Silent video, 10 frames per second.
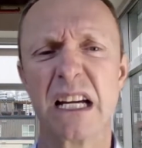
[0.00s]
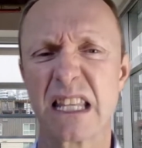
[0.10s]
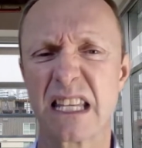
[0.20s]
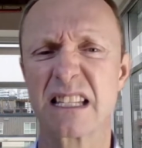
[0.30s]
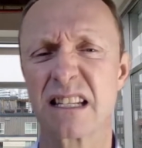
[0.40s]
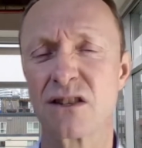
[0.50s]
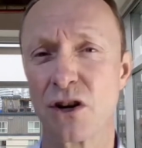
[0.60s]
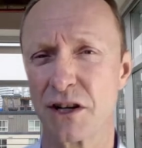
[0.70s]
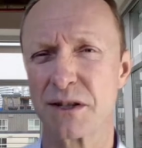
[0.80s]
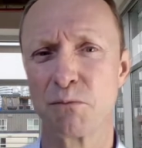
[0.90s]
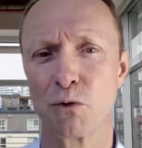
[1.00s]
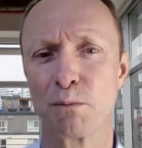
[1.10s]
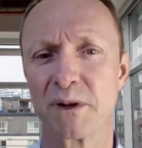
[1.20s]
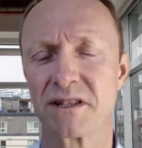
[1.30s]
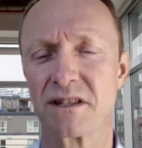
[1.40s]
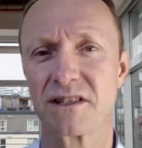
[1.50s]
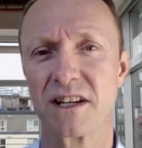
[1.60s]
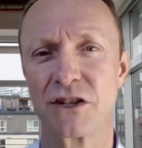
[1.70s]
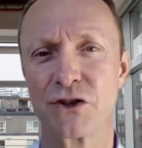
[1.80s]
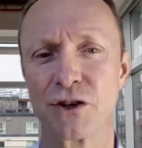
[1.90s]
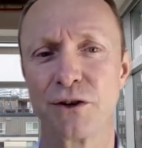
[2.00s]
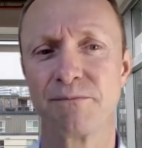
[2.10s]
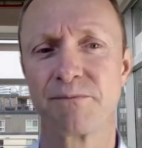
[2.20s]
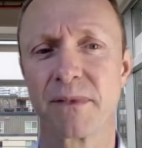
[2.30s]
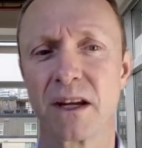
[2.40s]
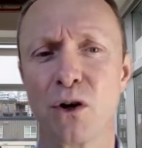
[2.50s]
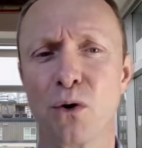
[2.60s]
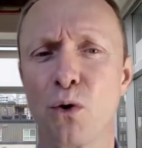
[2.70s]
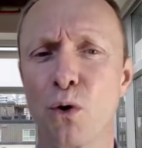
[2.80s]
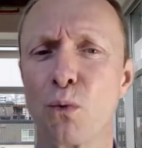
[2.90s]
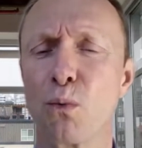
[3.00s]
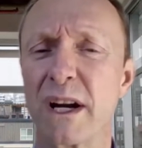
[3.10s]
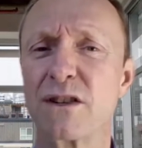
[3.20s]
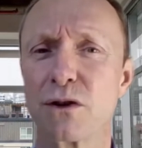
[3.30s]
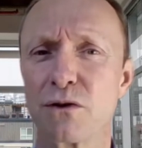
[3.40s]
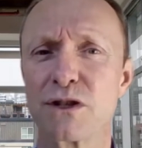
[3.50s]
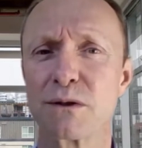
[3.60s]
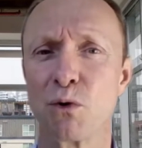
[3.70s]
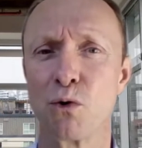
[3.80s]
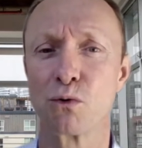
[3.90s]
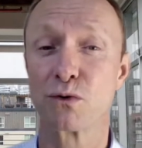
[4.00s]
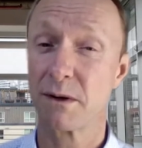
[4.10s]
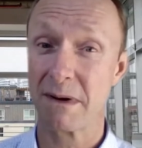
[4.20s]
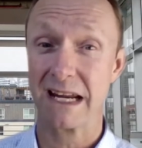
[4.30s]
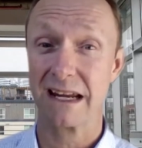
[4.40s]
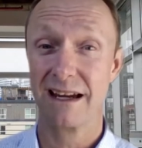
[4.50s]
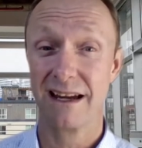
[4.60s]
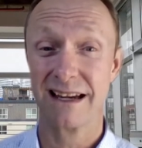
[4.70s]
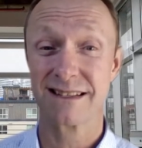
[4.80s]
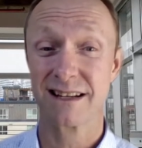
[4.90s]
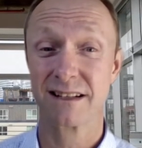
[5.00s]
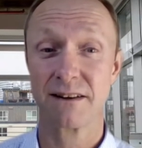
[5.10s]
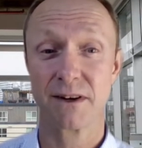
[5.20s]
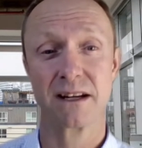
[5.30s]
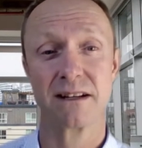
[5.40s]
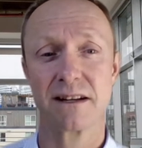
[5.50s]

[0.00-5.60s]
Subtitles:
"This is not a small business issue," or "We're too small to make a significant